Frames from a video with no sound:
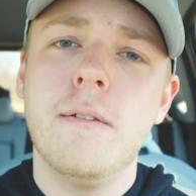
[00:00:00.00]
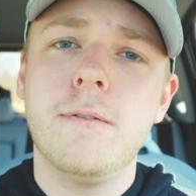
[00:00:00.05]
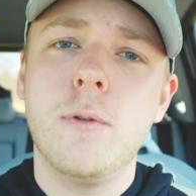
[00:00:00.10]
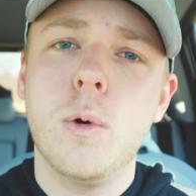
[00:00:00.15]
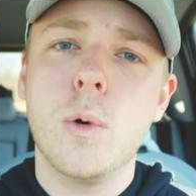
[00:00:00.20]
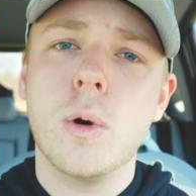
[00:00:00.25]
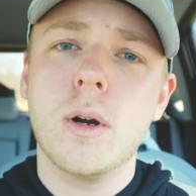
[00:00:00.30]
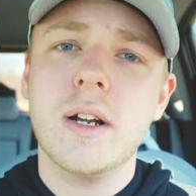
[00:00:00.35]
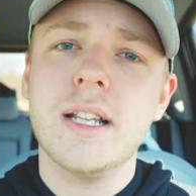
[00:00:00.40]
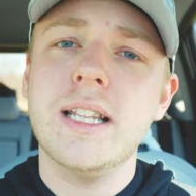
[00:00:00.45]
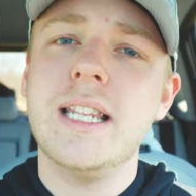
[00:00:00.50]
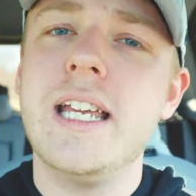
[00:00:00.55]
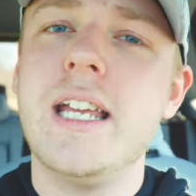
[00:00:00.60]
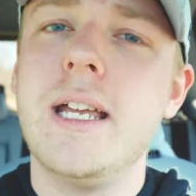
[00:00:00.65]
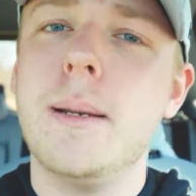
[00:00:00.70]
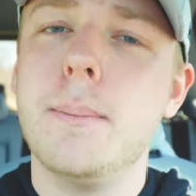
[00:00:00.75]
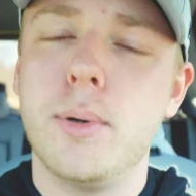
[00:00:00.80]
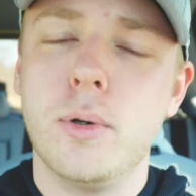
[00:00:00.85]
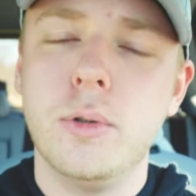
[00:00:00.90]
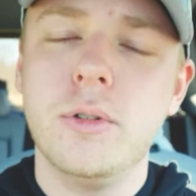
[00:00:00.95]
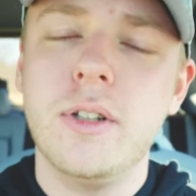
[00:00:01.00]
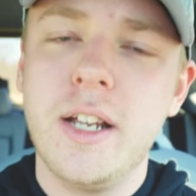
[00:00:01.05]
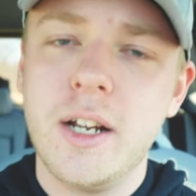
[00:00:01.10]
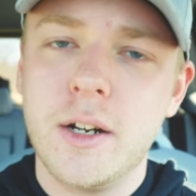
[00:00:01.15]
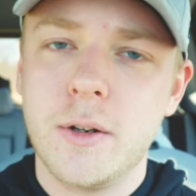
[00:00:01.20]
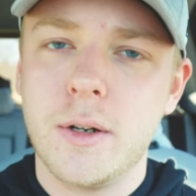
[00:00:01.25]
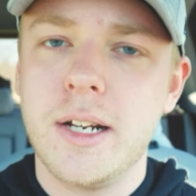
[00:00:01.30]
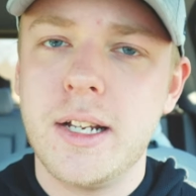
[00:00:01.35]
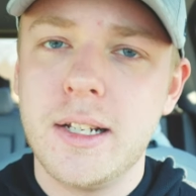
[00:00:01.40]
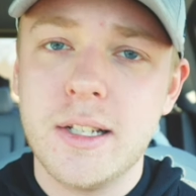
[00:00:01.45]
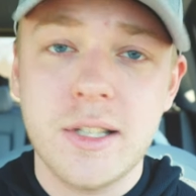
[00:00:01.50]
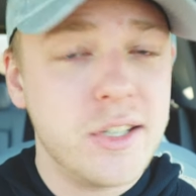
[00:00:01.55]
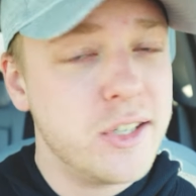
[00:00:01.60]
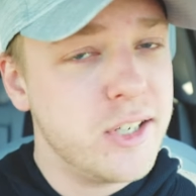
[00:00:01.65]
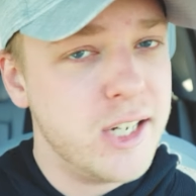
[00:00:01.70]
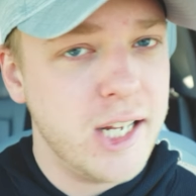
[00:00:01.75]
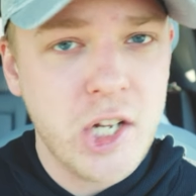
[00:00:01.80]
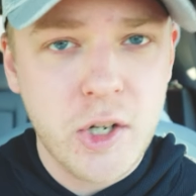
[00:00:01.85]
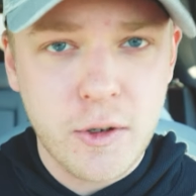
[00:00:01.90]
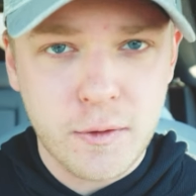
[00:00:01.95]
for the Bowling Green
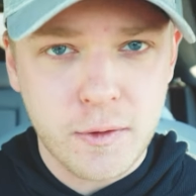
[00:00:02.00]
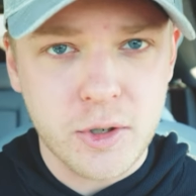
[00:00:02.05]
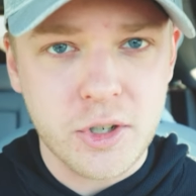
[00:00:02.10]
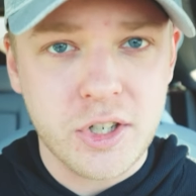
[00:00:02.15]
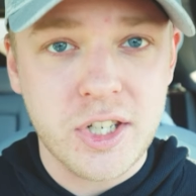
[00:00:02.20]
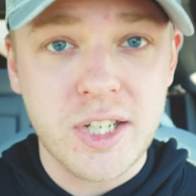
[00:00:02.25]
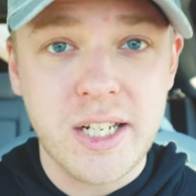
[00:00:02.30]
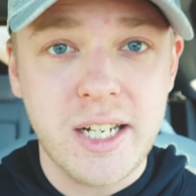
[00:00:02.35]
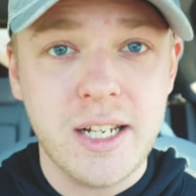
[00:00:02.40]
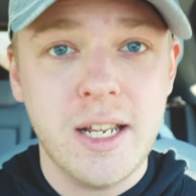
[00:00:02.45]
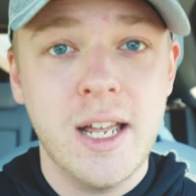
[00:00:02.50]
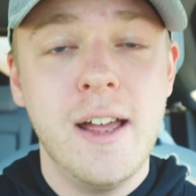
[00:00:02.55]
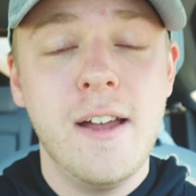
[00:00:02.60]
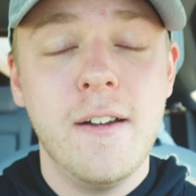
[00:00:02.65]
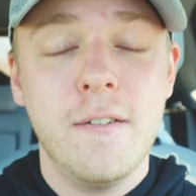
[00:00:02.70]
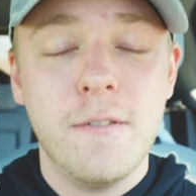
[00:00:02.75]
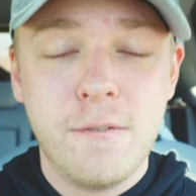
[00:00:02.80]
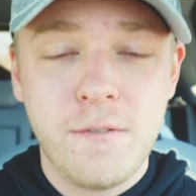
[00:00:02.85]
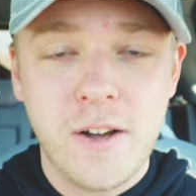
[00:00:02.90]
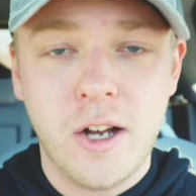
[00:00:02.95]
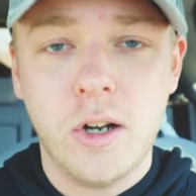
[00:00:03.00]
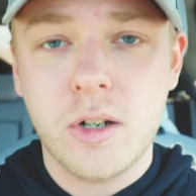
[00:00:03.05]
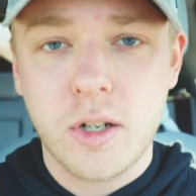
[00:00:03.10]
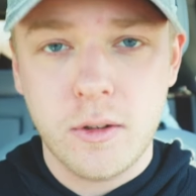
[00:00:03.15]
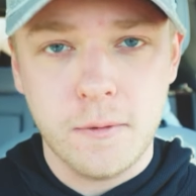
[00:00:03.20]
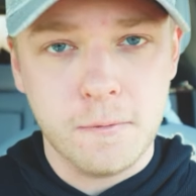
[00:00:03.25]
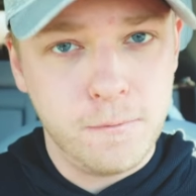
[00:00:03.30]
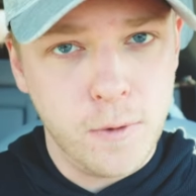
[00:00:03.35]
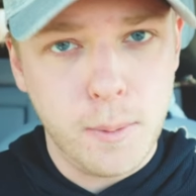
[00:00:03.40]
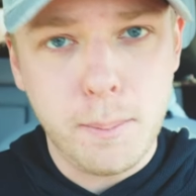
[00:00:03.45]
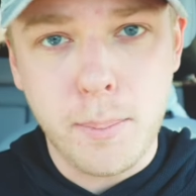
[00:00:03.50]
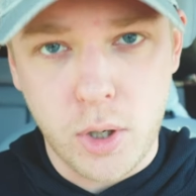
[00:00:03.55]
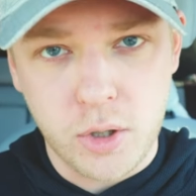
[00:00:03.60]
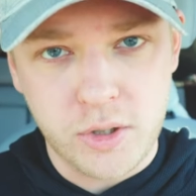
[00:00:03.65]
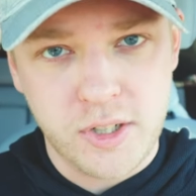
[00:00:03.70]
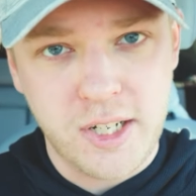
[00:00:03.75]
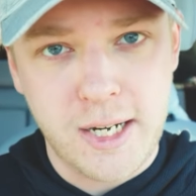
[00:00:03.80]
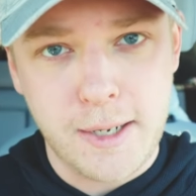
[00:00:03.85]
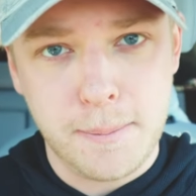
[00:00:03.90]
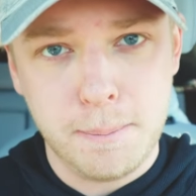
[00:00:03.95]
State University Falcon
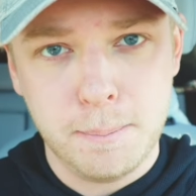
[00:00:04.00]
football team.